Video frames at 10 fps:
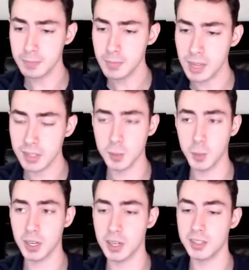And this is
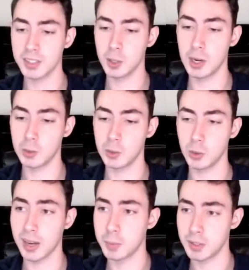because
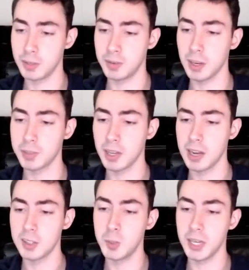L2CAP is developed
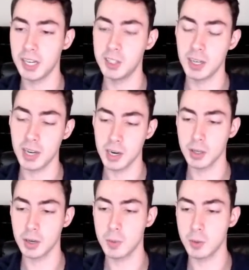to be a
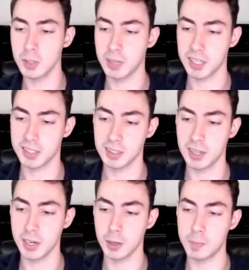generic multiplexing
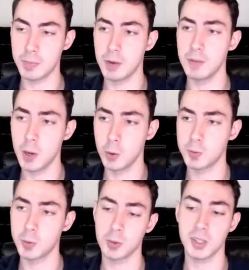layer of the
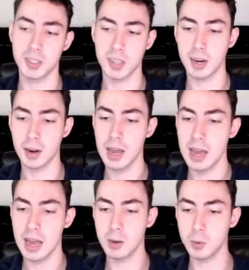host protocol stack.
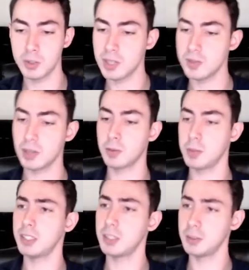It receives
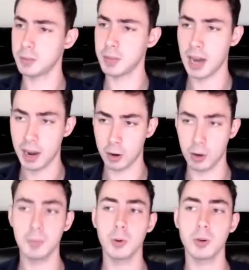information from the higher
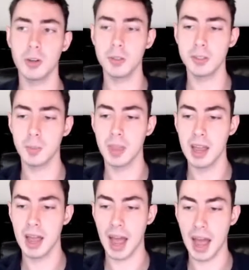up protocols
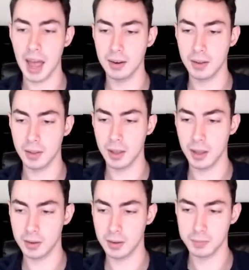and
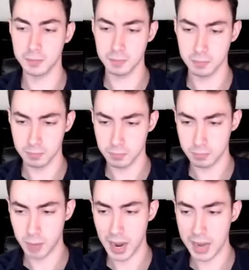then
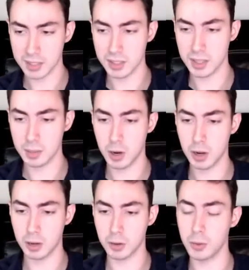passes them
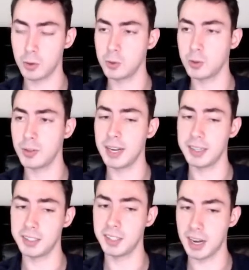on through to
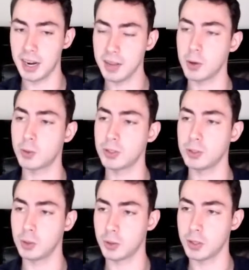the HCI, the host
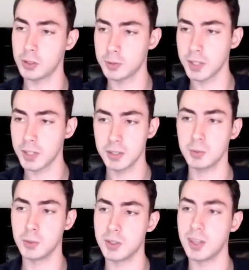controller interface,
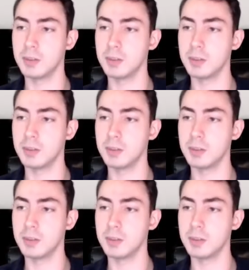which then